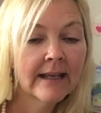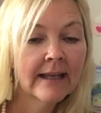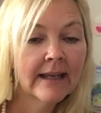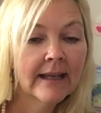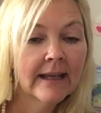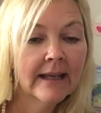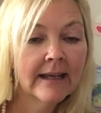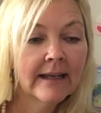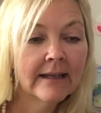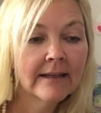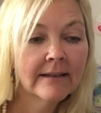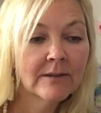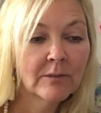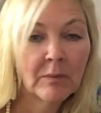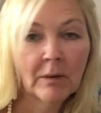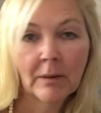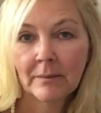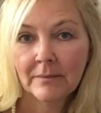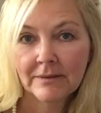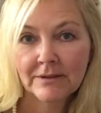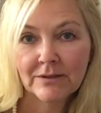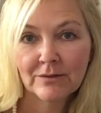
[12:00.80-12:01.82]
And I'll
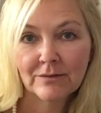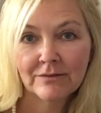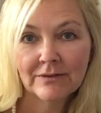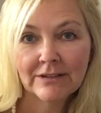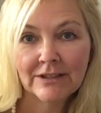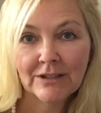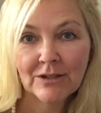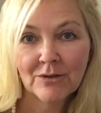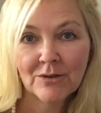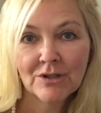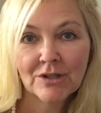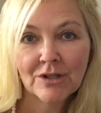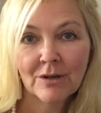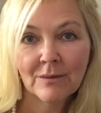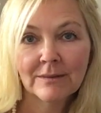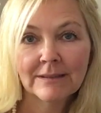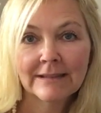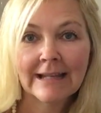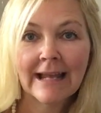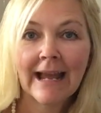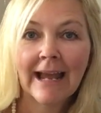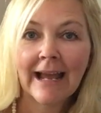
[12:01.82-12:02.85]
probably do a video showing
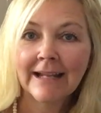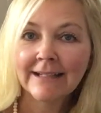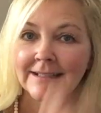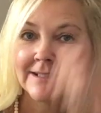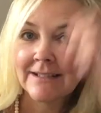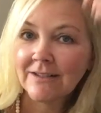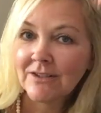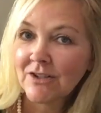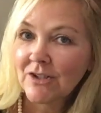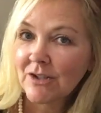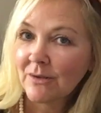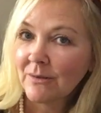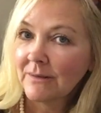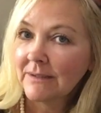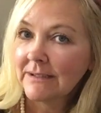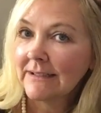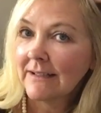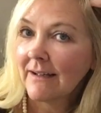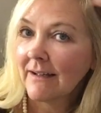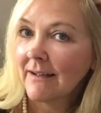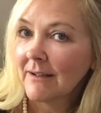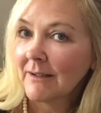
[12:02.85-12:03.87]
that, showing
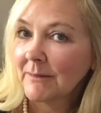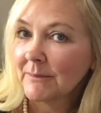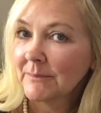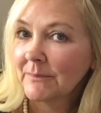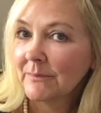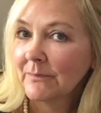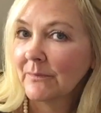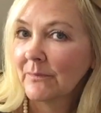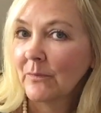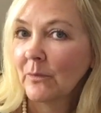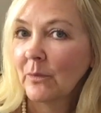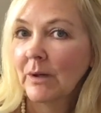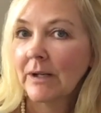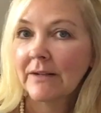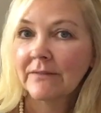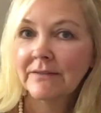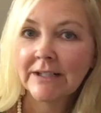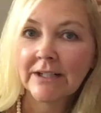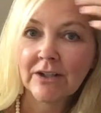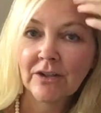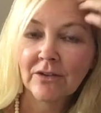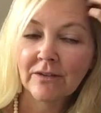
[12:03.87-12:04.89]
um, what I've
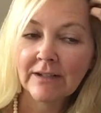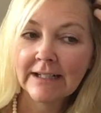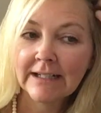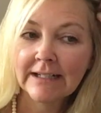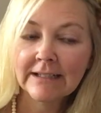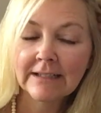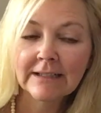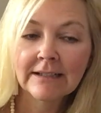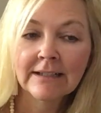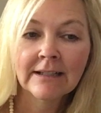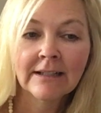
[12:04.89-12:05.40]
decorated.